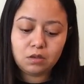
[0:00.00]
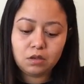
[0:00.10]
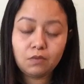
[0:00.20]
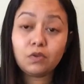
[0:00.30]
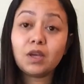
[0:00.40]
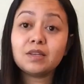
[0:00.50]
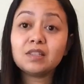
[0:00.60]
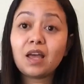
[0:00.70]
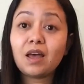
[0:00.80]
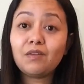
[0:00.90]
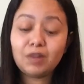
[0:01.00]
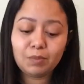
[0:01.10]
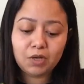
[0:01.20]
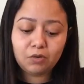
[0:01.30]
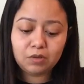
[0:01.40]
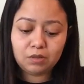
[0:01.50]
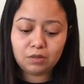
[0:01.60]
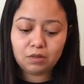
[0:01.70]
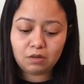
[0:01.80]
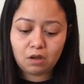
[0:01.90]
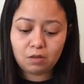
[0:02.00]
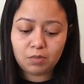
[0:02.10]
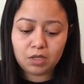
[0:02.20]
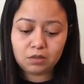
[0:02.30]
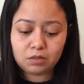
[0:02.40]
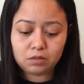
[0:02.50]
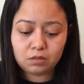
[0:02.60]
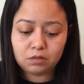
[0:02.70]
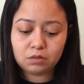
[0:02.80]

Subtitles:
If you guys have, let me know in the comments.